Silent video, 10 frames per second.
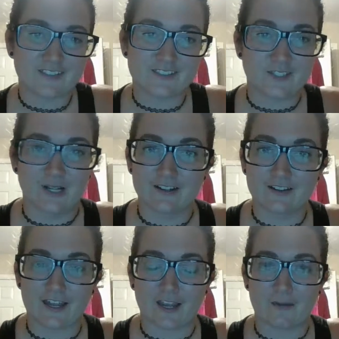
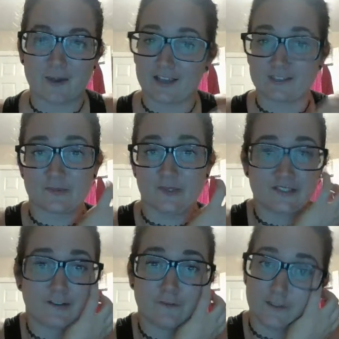still, like I might get some good
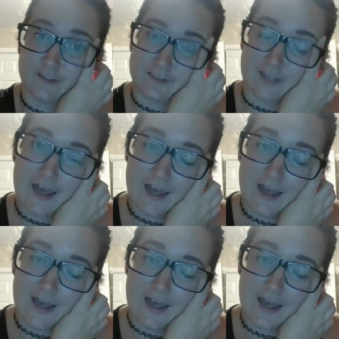stuff out of this guy,